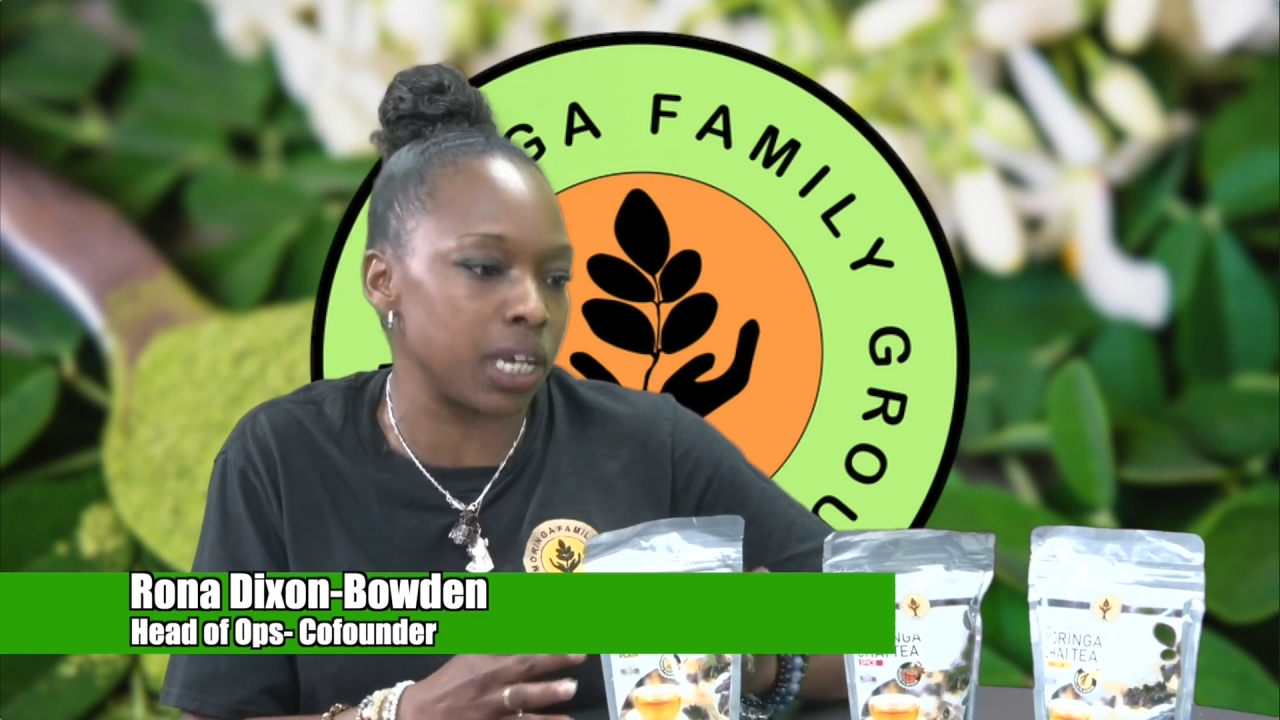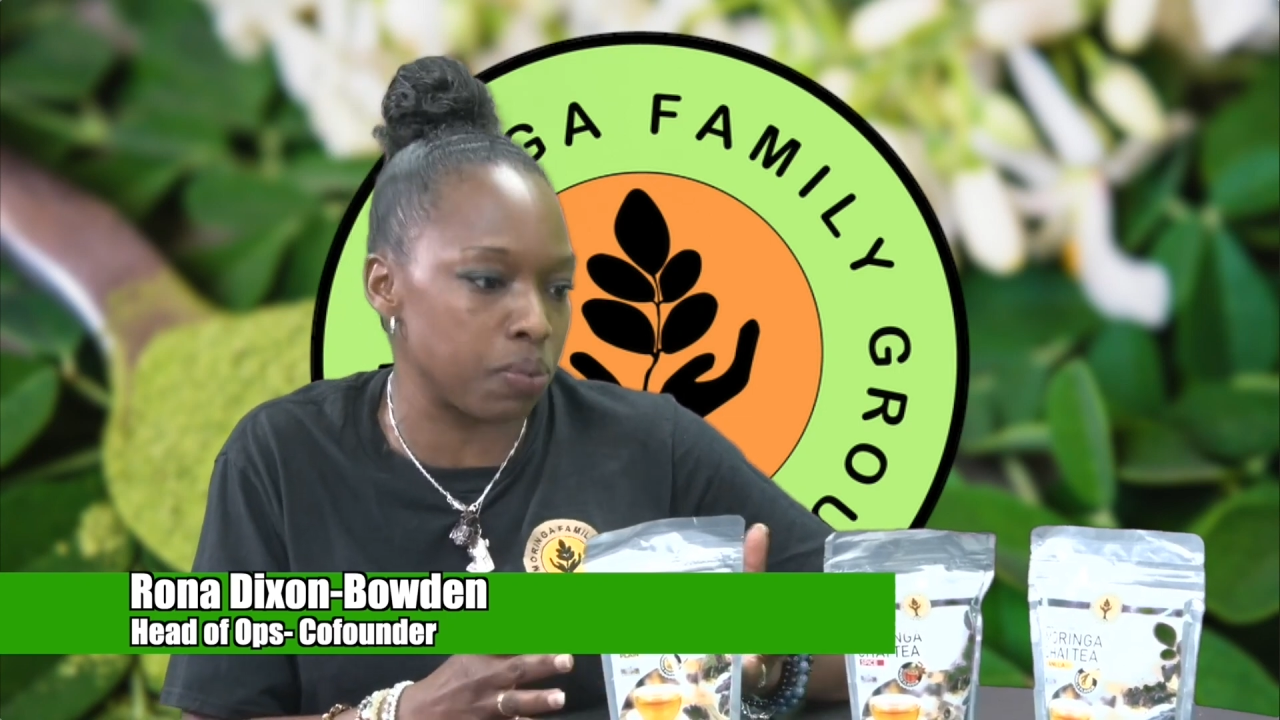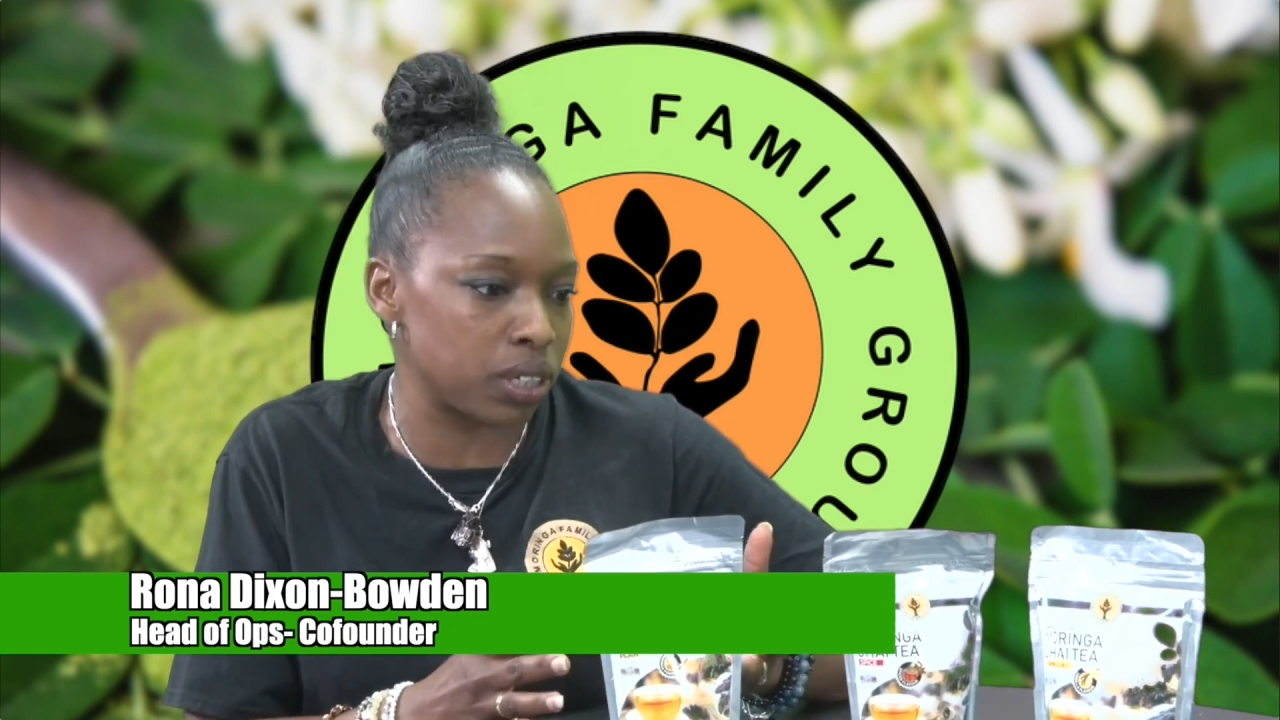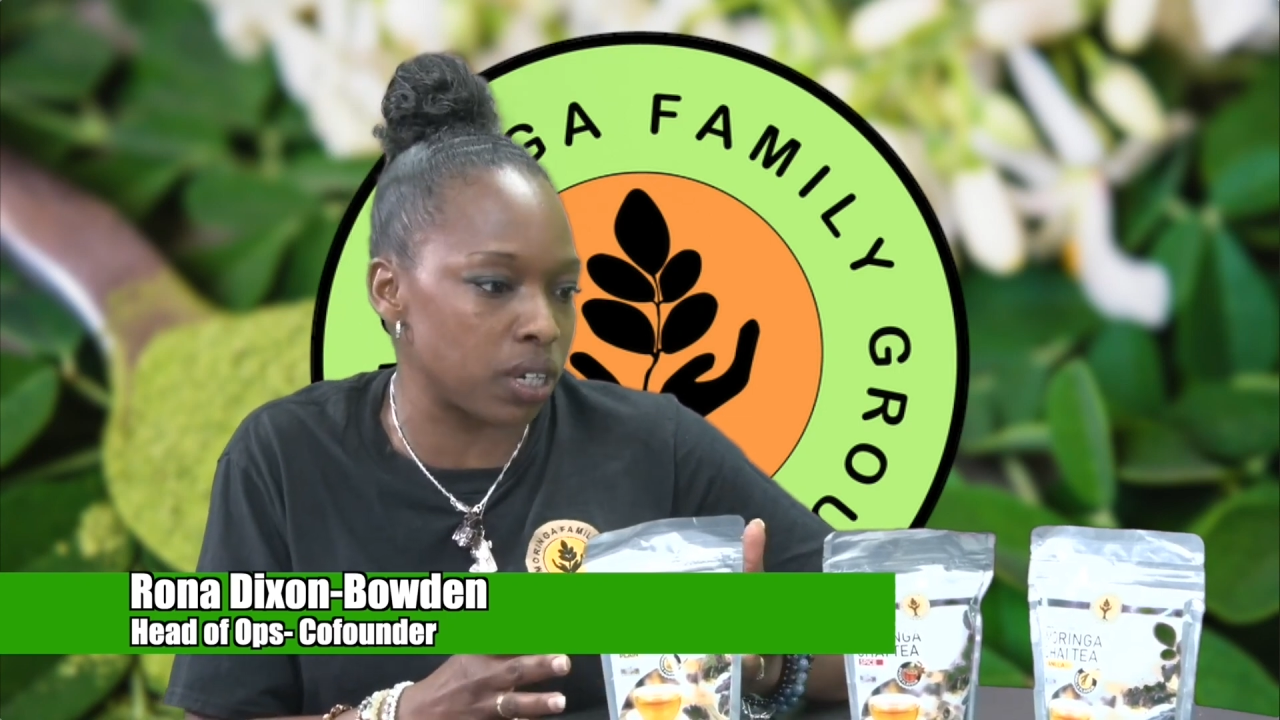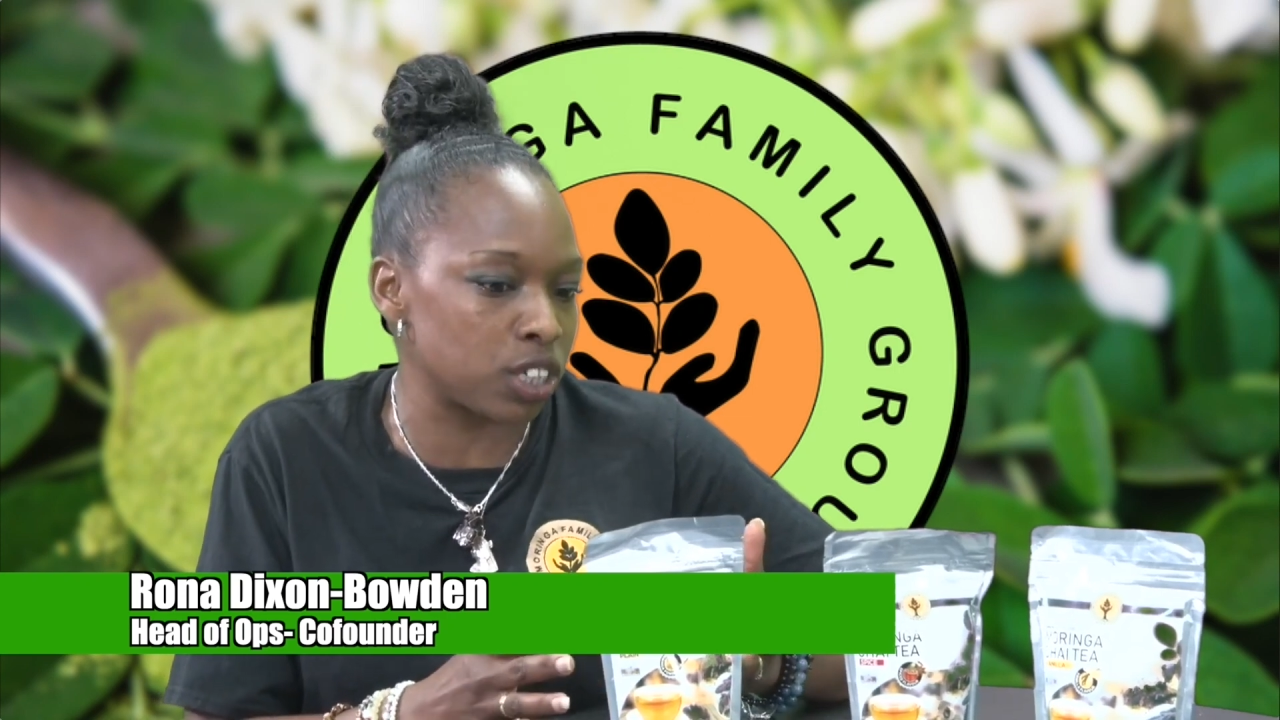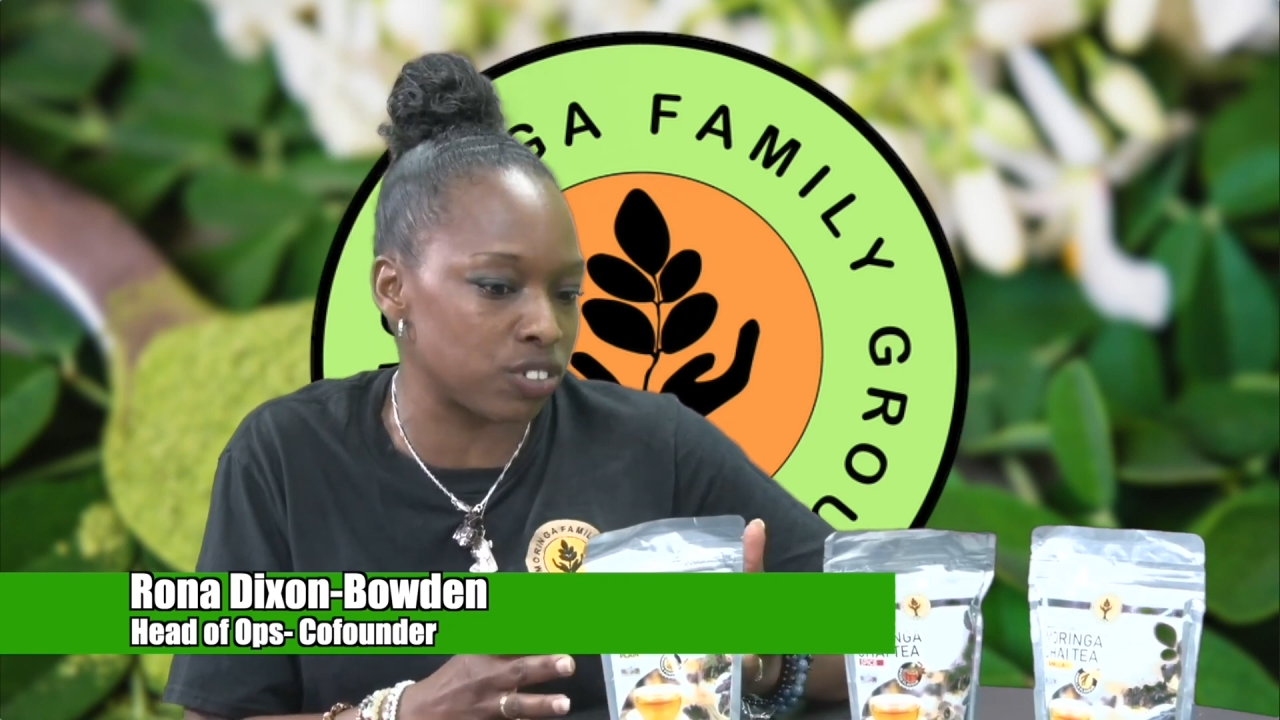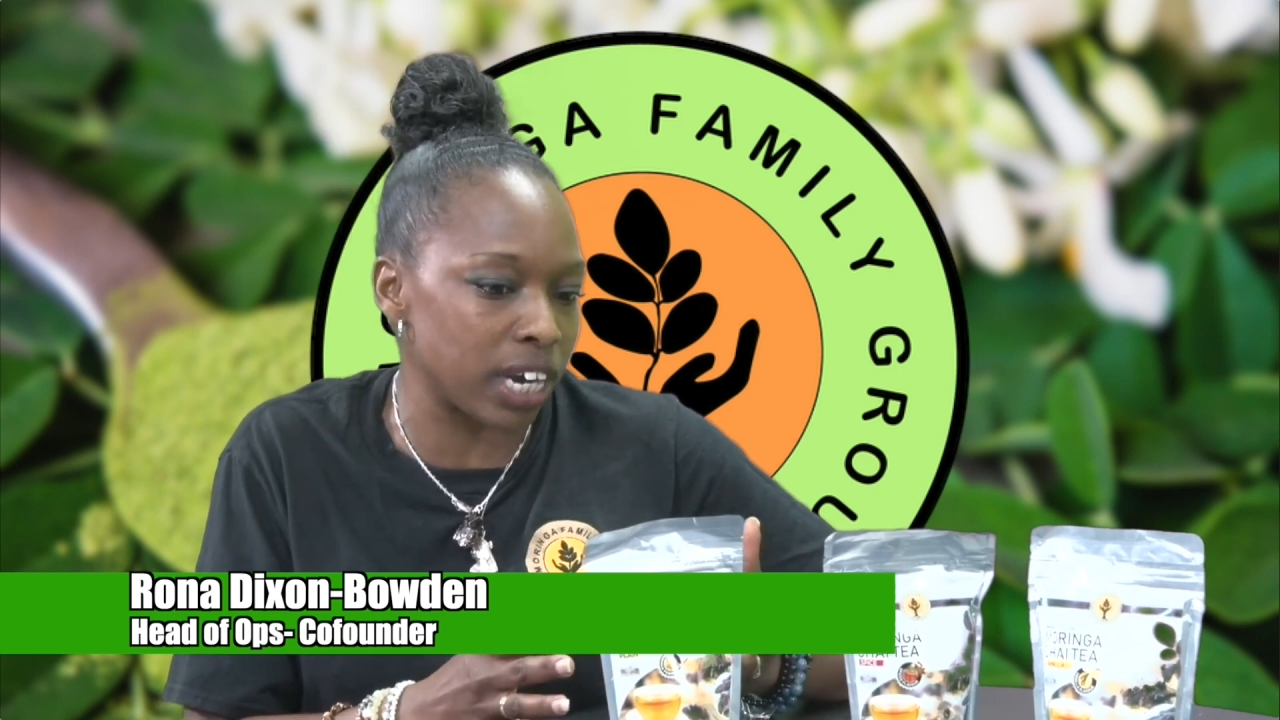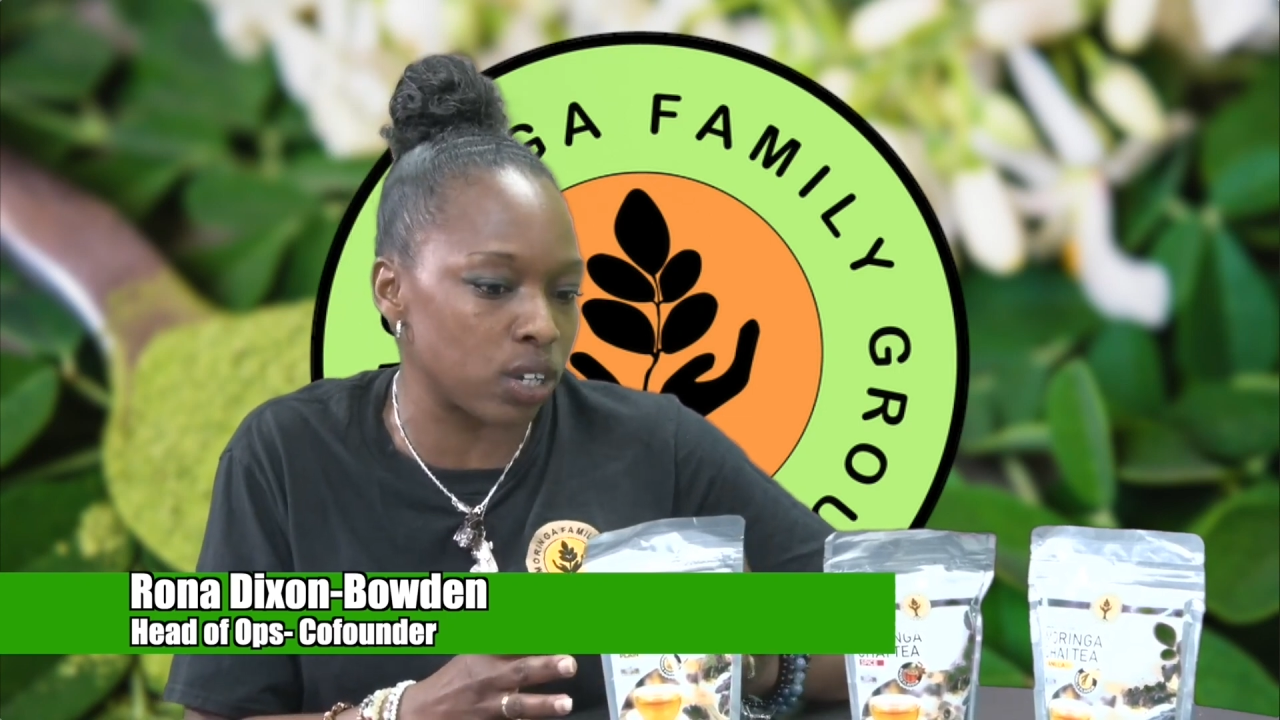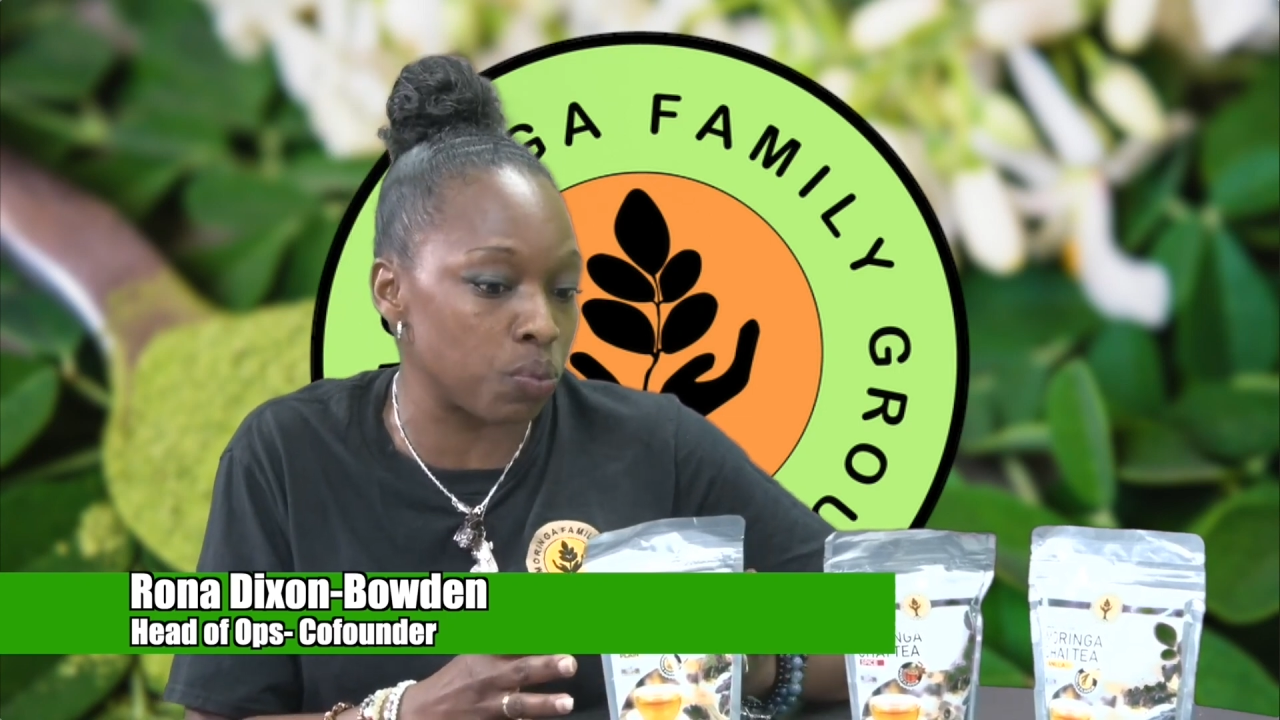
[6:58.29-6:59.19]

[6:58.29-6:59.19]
a track on.